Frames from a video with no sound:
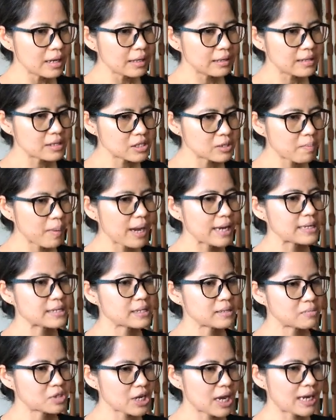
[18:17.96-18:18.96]
despite
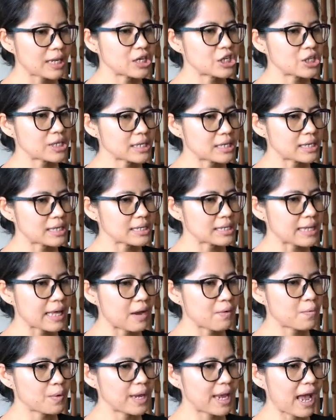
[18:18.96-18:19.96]
some challenges
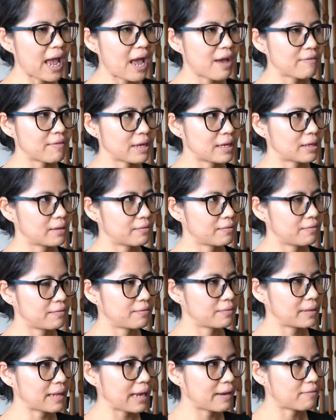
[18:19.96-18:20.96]
that we are having,
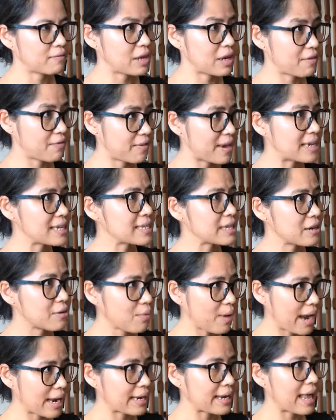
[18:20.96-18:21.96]
like we are facing
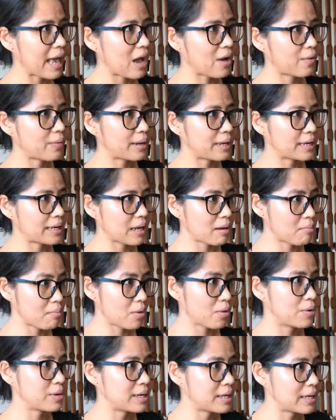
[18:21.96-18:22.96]
right now in
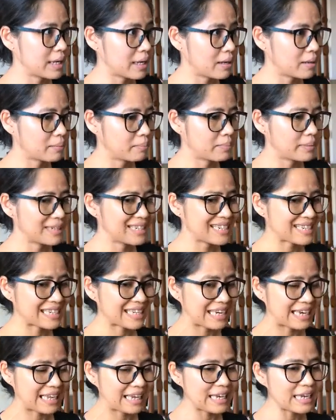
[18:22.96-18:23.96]
Cambodia
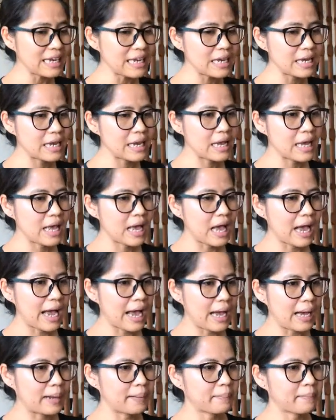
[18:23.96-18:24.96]
politically,
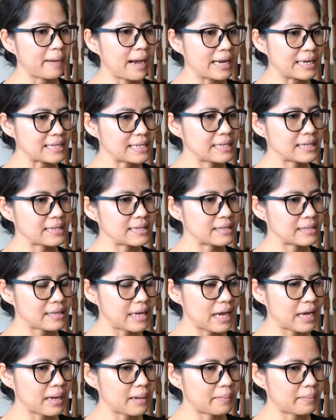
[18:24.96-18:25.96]
um, I still
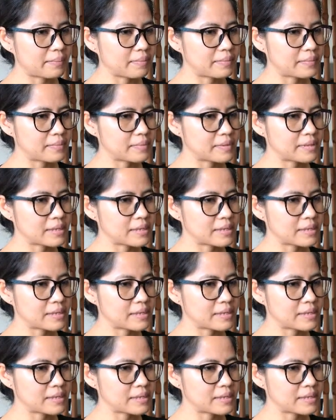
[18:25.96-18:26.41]
um,